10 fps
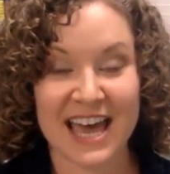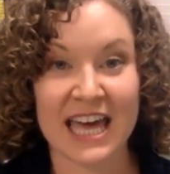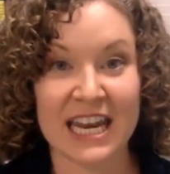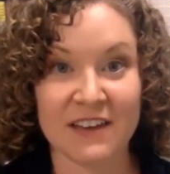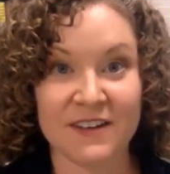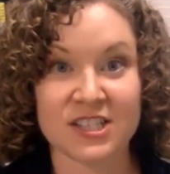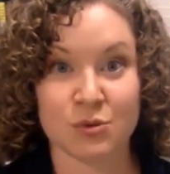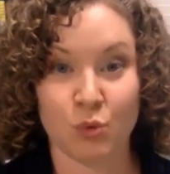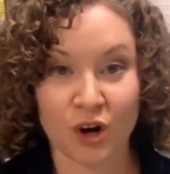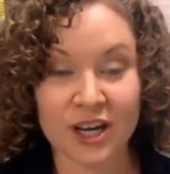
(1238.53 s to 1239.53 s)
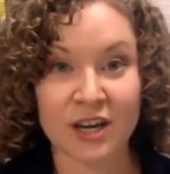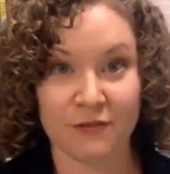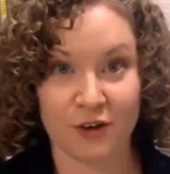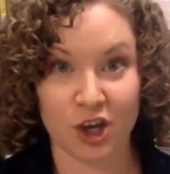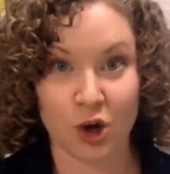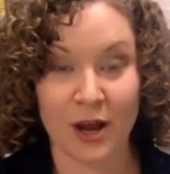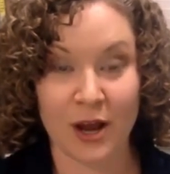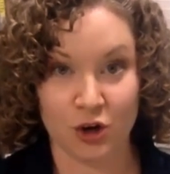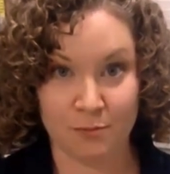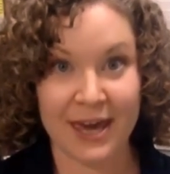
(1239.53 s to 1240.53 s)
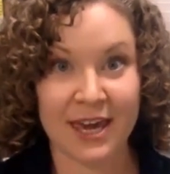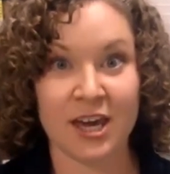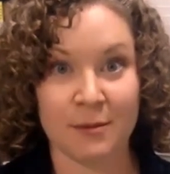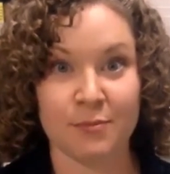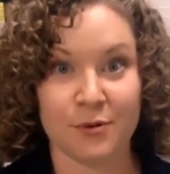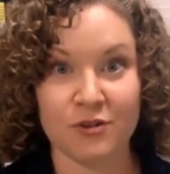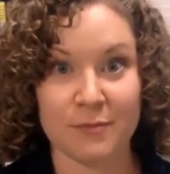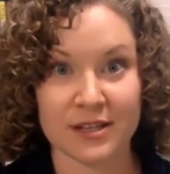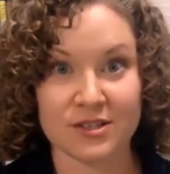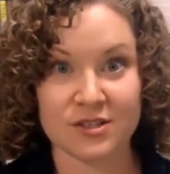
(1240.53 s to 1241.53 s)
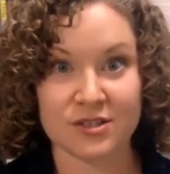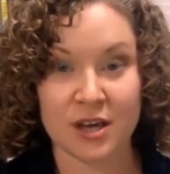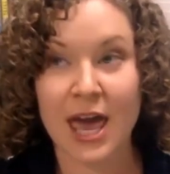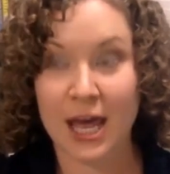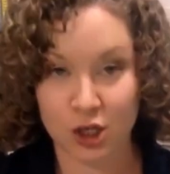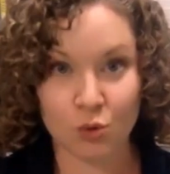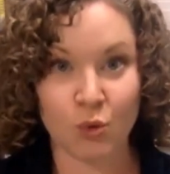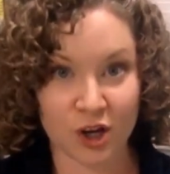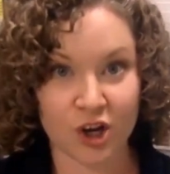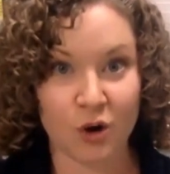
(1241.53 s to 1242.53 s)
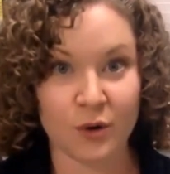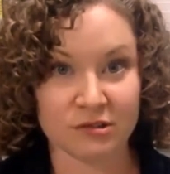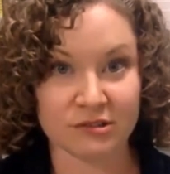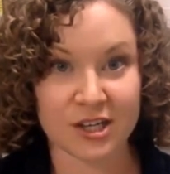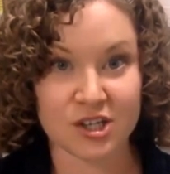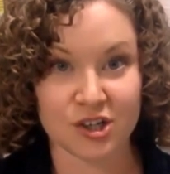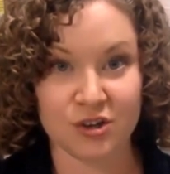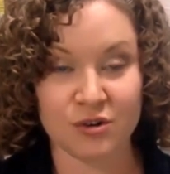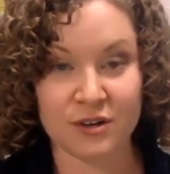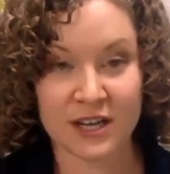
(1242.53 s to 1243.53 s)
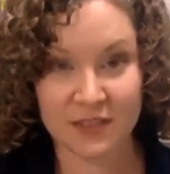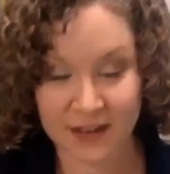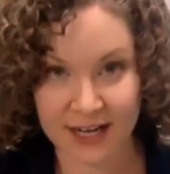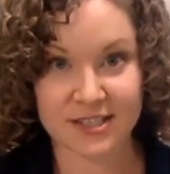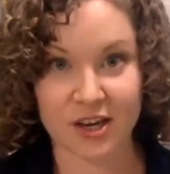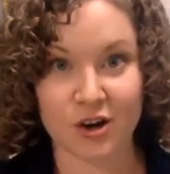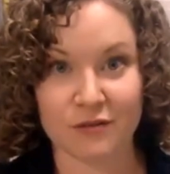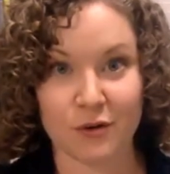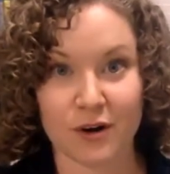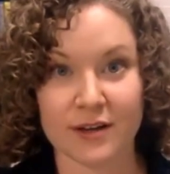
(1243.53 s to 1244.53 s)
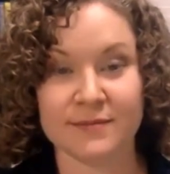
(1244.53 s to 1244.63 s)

And if it's working for you and you're making improvements and you want to go in less shoe, then I say go for it.